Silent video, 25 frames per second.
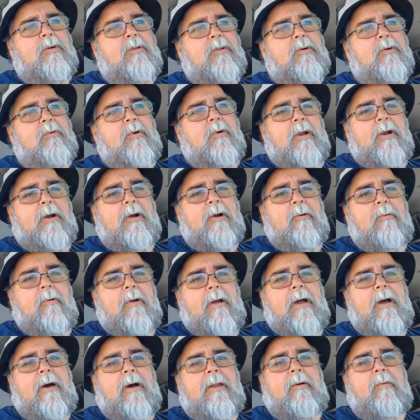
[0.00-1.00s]
the running
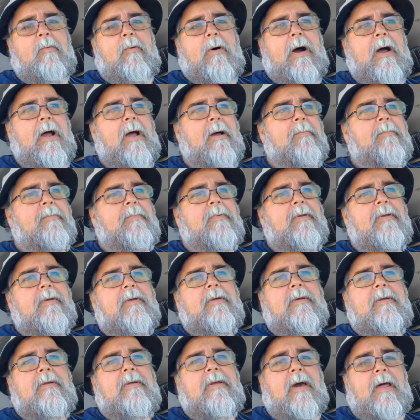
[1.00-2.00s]
around and why I'm
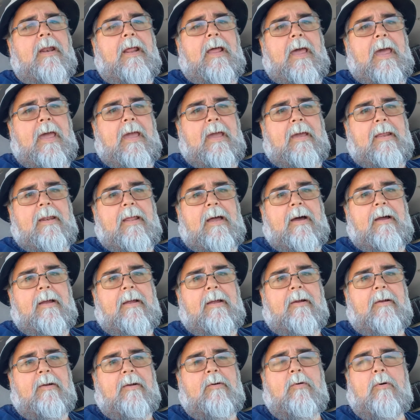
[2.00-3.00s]
kind of hanging
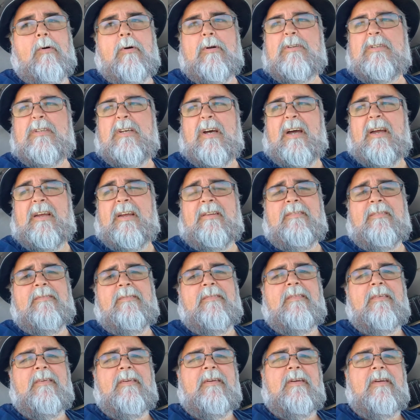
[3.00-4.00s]
out here in Quartzsite
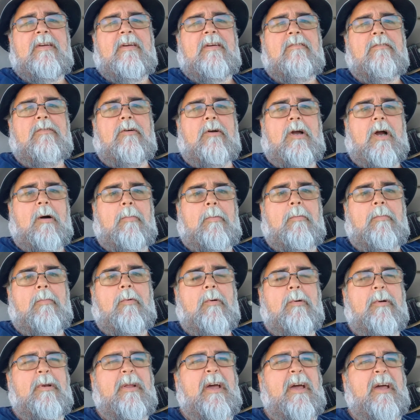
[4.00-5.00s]
for a couple
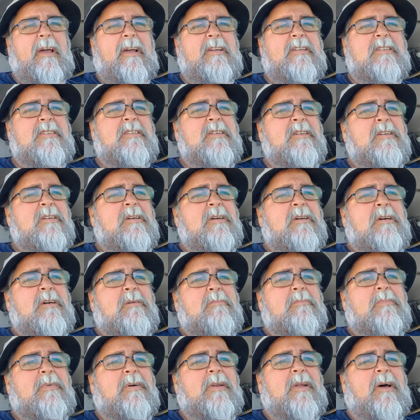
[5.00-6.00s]
more days.
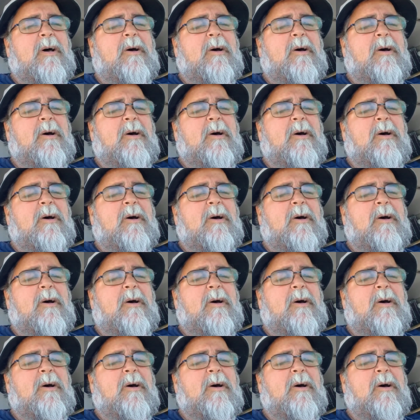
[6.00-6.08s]
But